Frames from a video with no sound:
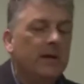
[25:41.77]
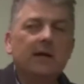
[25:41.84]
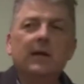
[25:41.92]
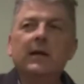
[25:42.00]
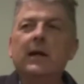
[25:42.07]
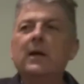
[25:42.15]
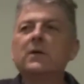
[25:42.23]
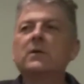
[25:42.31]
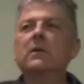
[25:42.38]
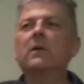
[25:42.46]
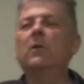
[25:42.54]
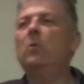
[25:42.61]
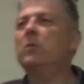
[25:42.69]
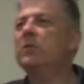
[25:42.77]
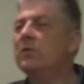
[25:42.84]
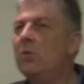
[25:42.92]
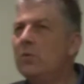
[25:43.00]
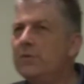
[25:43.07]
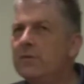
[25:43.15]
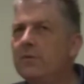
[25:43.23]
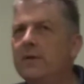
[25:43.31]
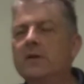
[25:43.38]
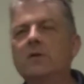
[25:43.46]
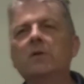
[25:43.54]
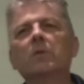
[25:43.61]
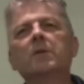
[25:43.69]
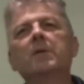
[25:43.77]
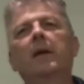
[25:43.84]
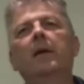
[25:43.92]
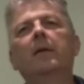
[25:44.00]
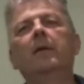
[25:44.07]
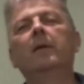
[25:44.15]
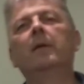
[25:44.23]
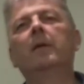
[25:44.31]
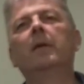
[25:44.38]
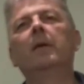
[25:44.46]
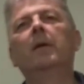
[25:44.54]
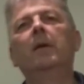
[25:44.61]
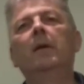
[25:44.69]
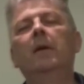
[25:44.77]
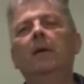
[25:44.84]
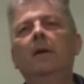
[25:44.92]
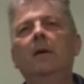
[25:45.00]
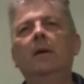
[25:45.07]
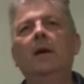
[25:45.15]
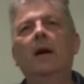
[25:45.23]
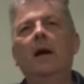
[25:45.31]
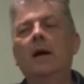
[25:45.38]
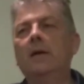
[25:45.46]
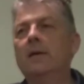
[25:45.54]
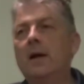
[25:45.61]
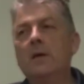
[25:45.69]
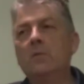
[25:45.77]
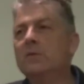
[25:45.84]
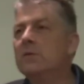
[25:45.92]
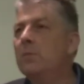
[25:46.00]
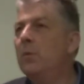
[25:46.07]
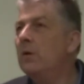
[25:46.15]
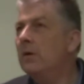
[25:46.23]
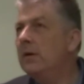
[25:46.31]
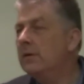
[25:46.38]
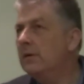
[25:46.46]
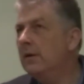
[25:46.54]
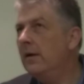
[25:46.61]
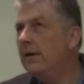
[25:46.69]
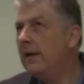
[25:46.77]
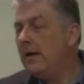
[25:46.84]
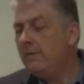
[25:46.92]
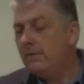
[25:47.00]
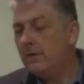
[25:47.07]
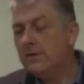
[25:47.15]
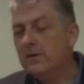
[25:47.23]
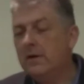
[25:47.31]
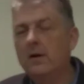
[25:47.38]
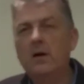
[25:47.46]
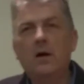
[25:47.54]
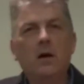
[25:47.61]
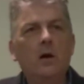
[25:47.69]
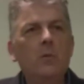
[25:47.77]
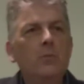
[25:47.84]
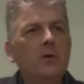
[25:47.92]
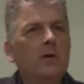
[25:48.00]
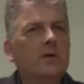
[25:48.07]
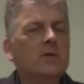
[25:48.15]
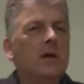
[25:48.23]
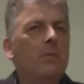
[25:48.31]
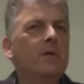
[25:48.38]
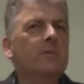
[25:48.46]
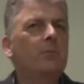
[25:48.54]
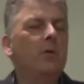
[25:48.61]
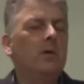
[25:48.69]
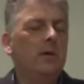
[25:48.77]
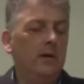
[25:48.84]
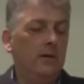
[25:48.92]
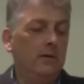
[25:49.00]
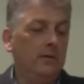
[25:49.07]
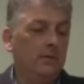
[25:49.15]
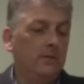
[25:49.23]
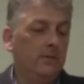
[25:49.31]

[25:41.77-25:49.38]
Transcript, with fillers: speaking against her and all sorts of things she was saying. And that was the booklet that I gave her. I said, I, I hope you'll accept this booklet.